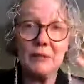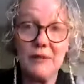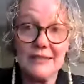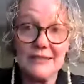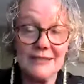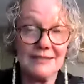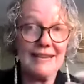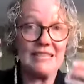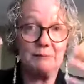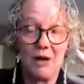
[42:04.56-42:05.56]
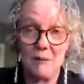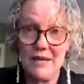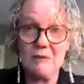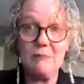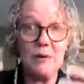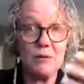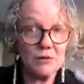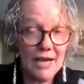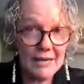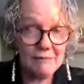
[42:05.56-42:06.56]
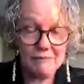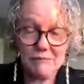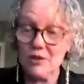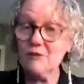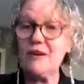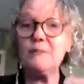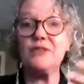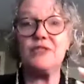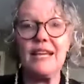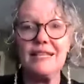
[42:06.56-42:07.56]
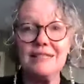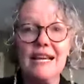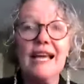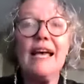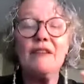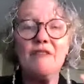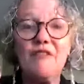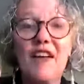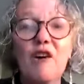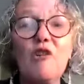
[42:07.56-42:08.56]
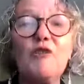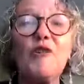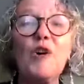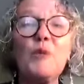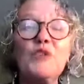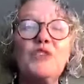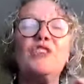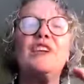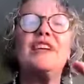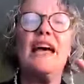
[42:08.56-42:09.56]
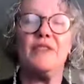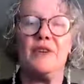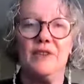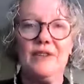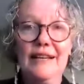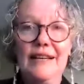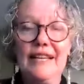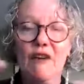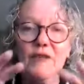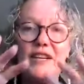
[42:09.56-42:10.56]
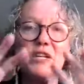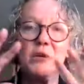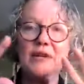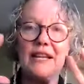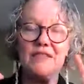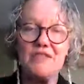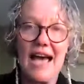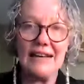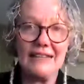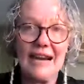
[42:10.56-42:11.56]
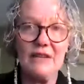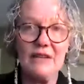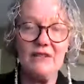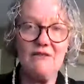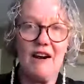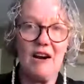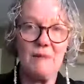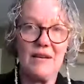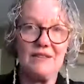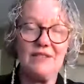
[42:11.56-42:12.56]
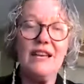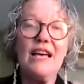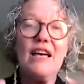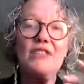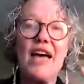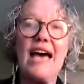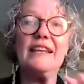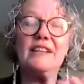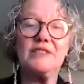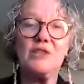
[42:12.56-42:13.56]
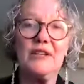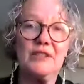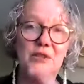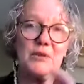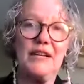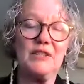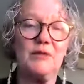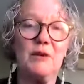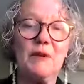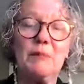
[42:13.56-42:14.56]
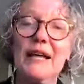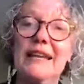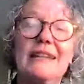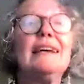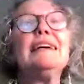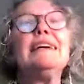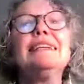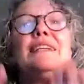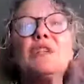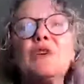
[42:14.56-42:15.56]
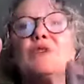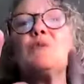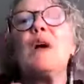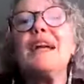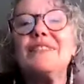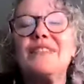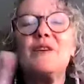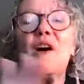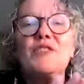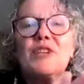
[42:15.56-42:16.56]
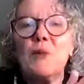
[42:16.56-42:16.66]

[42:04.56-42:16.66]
risks, experiment, prototype, learn from mistakes, and fail forwards together now, if we can create that kind of environment, that is going to transform the planet. You're right. There are some